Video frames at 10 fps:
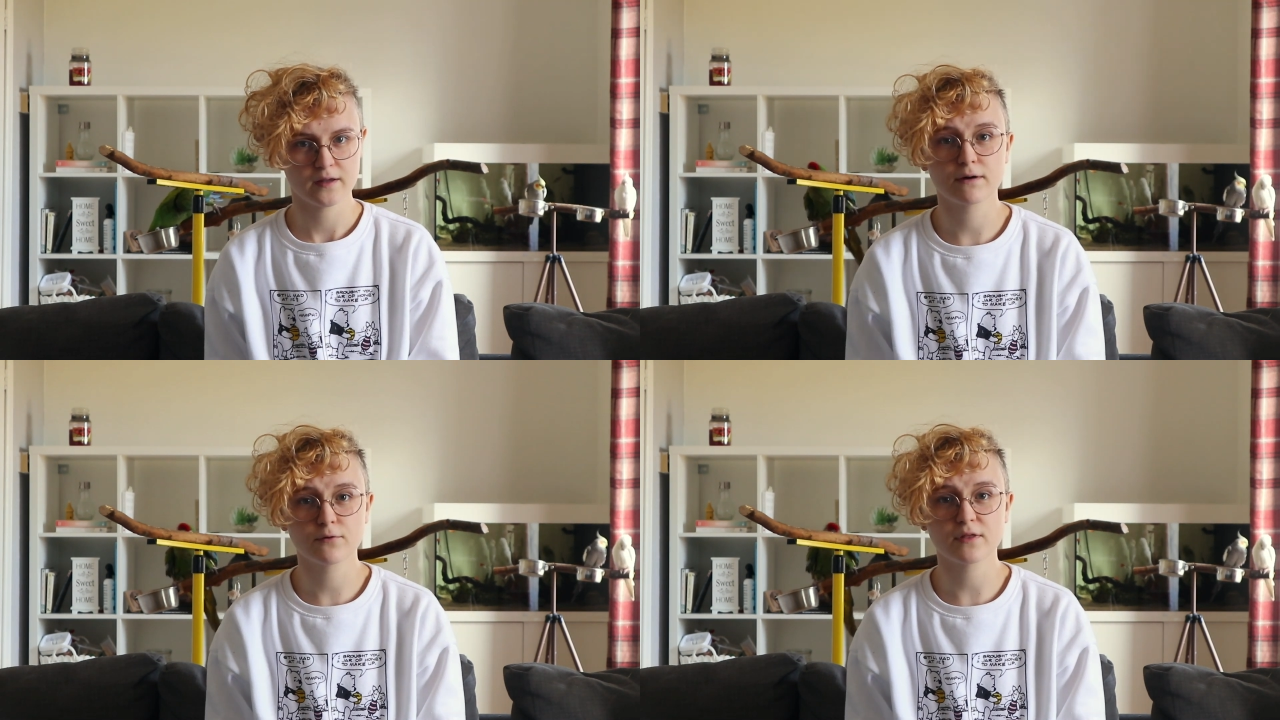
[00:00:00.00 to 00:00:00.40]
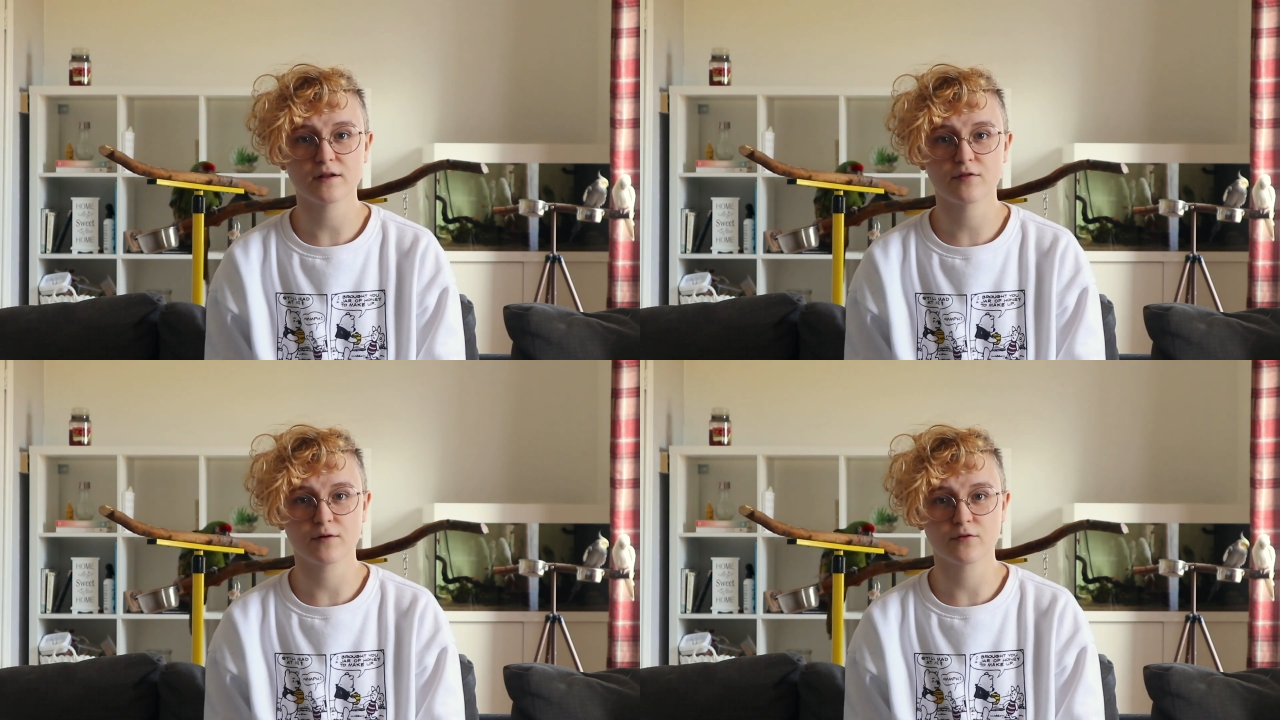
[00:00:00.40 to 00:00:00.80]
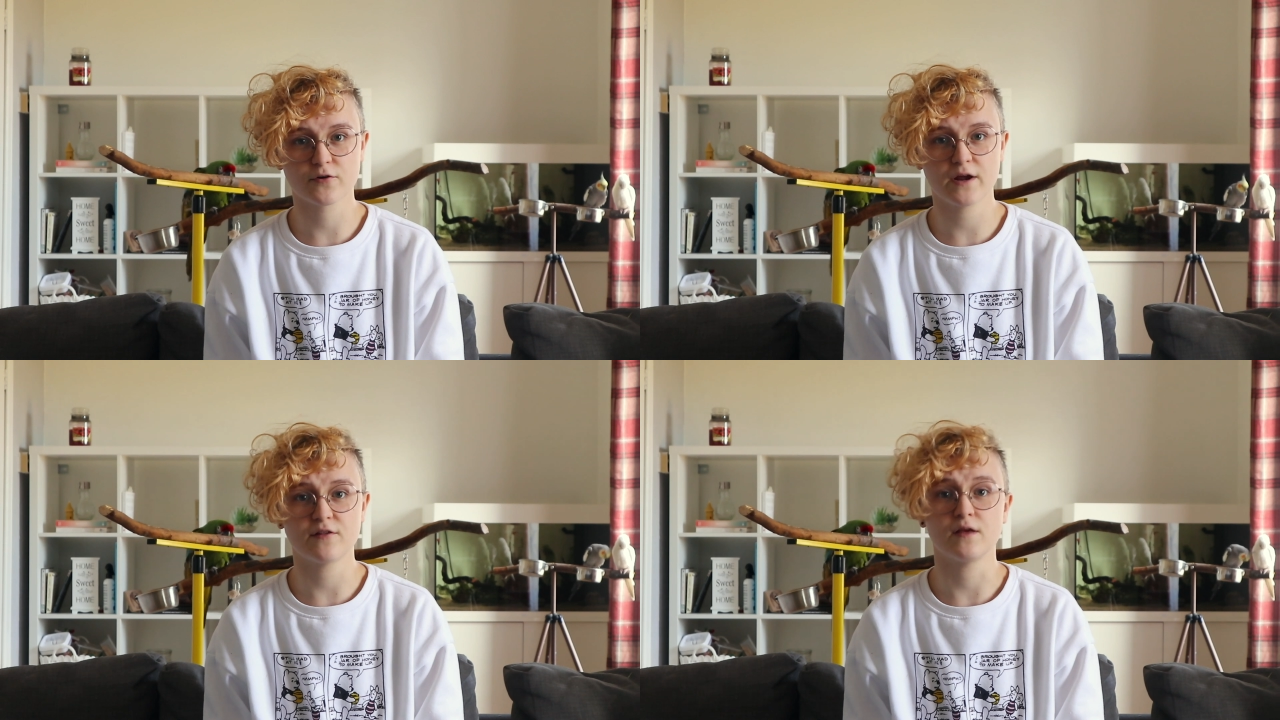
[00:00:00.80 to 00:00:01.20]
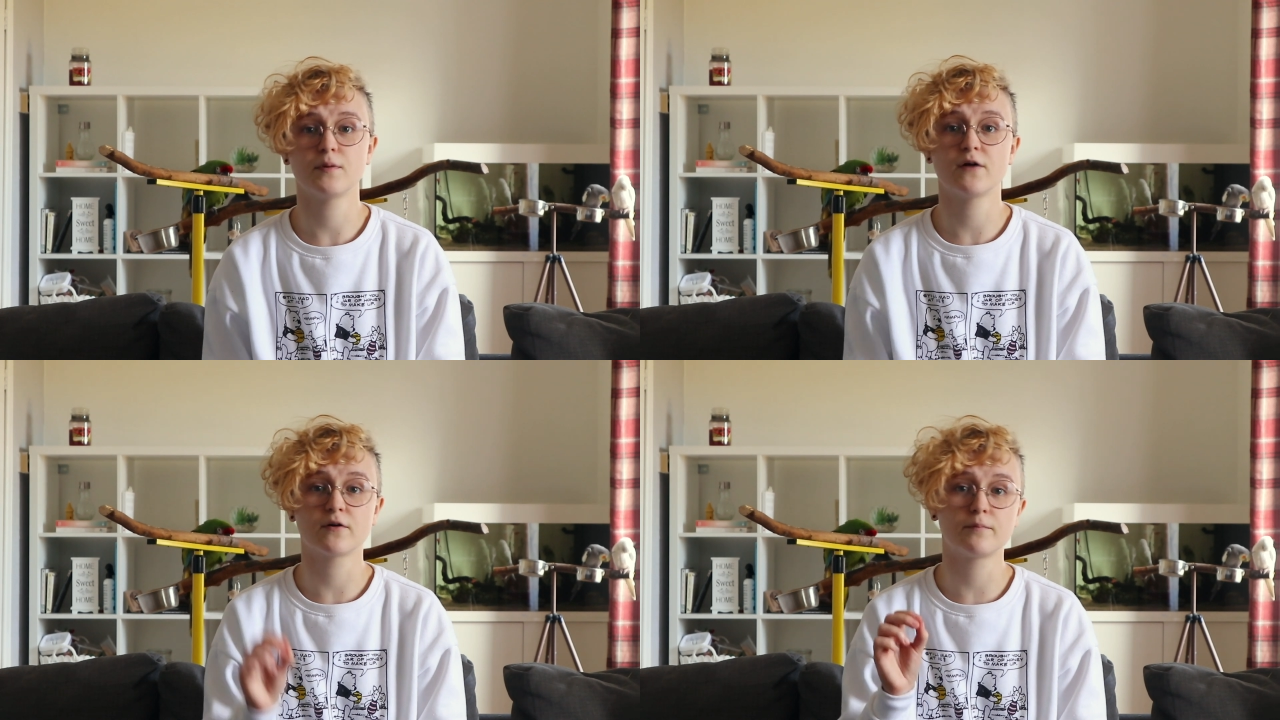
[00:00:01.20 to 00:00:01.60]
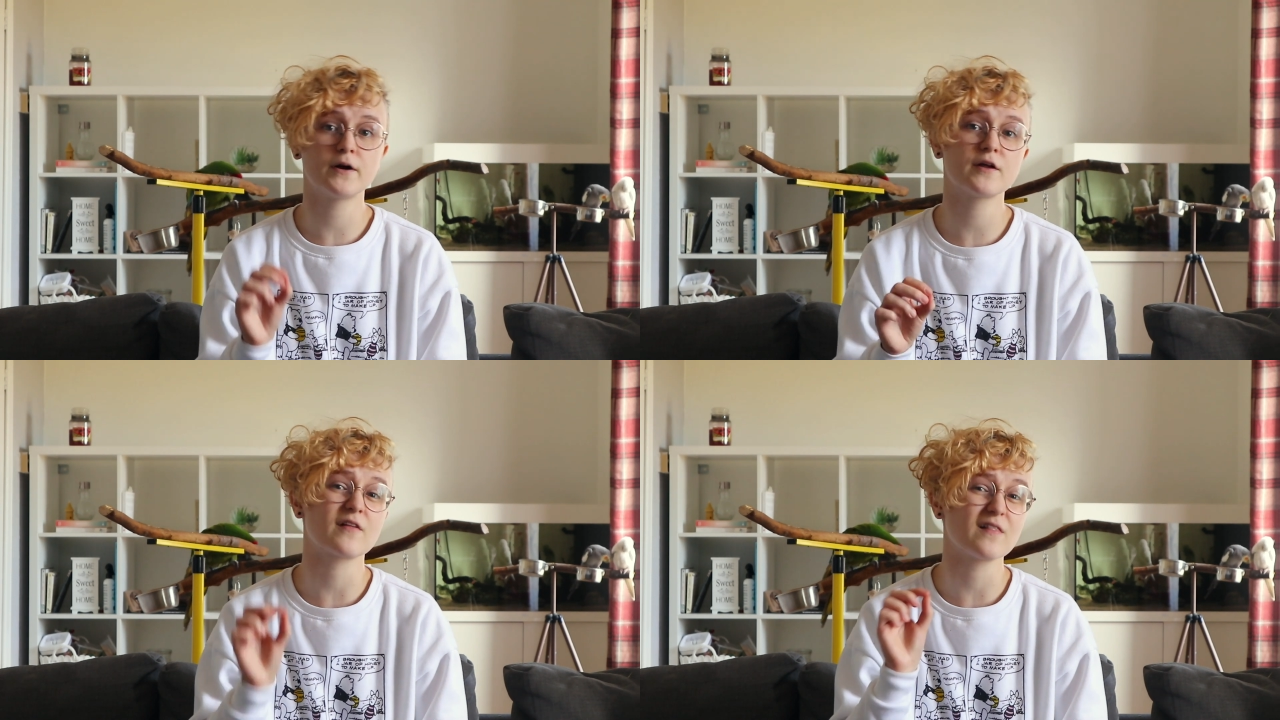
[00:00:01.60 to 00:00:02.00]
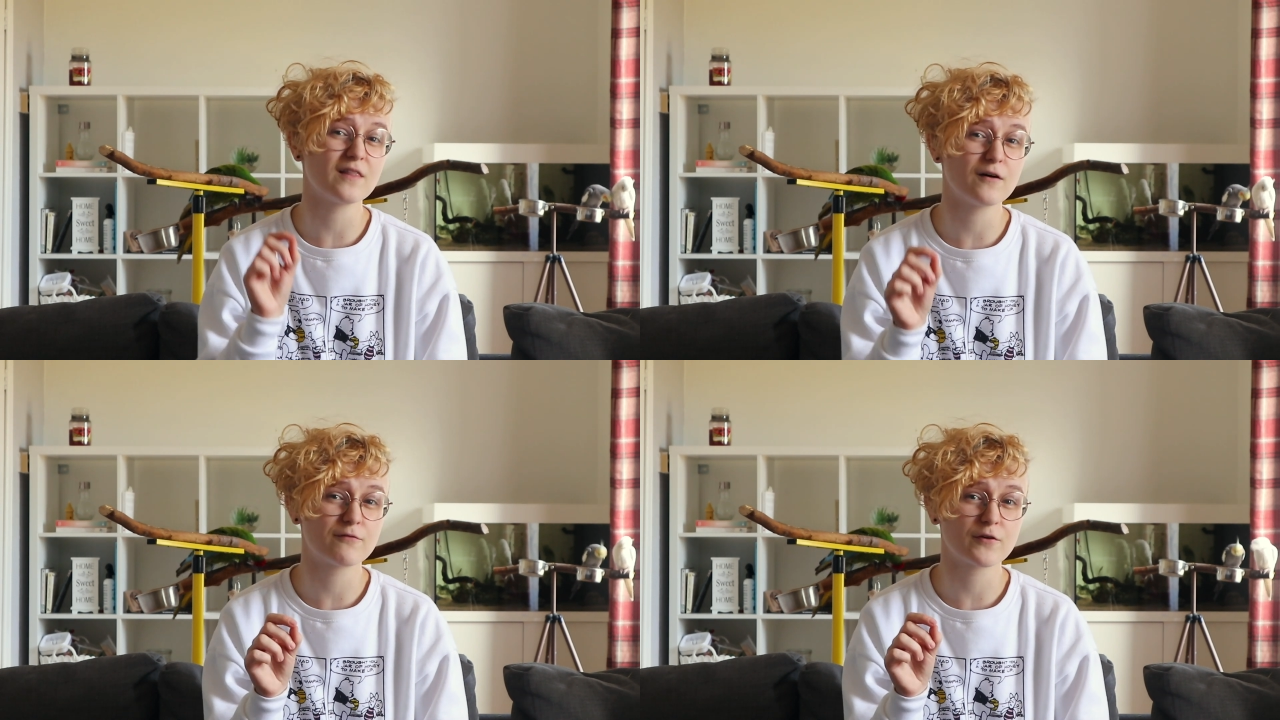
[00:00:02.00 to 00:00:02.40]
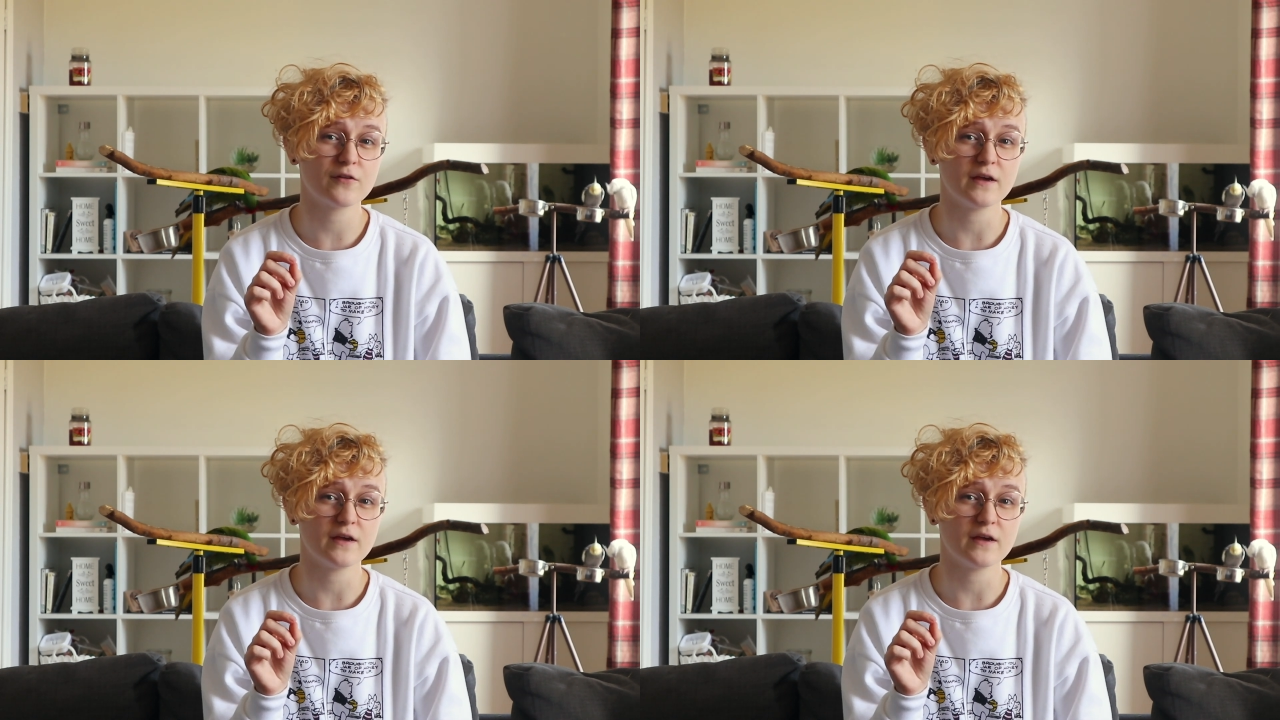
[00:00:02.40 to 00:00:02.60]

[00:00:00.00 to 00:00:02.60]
Now I know that this sounds crazy, but if your bird has a love for